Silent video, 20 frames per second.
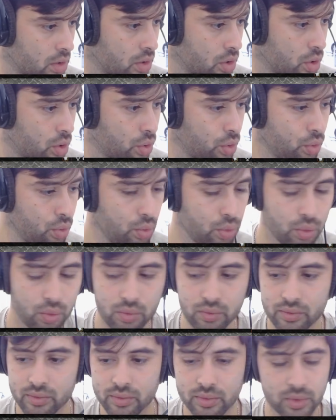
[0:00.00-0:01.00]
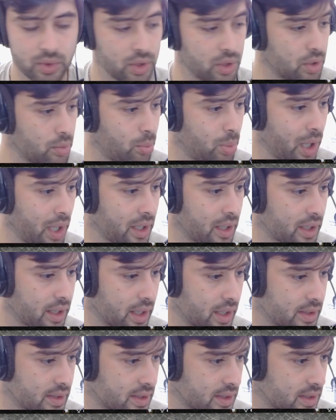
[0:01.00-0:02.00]
who you're playing
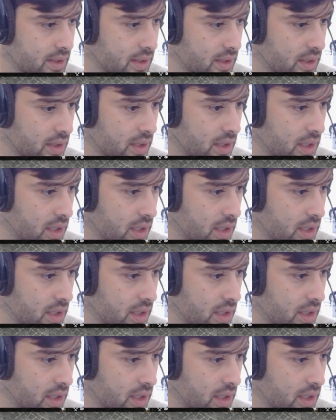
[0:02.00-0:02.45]
against.